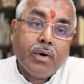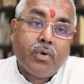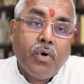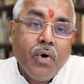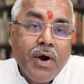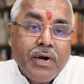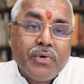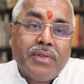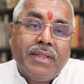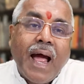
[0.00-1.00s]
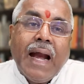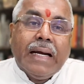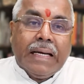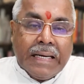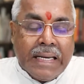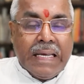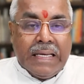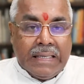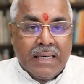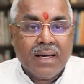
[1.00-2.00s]
go into that
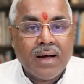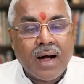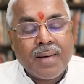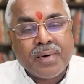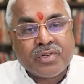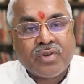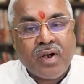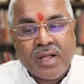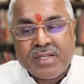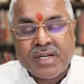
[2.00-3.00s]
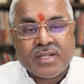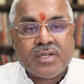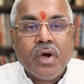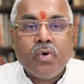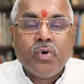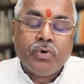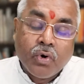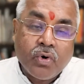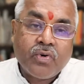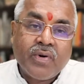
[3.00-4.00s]
league of astrologers who
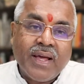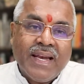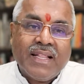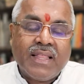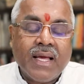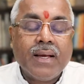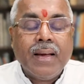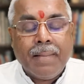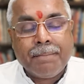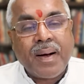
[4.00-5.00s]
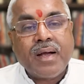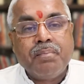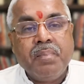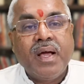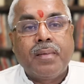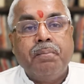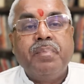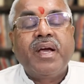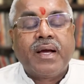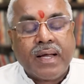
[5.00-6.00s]
don't know anything but make
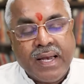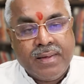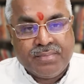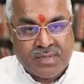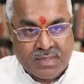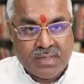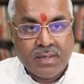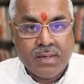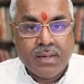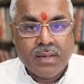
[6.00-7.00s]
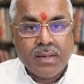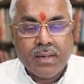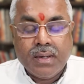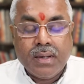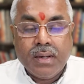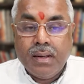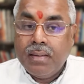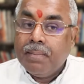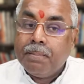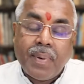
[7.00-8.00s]
big claims.
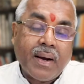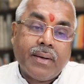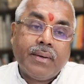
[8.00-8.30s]
But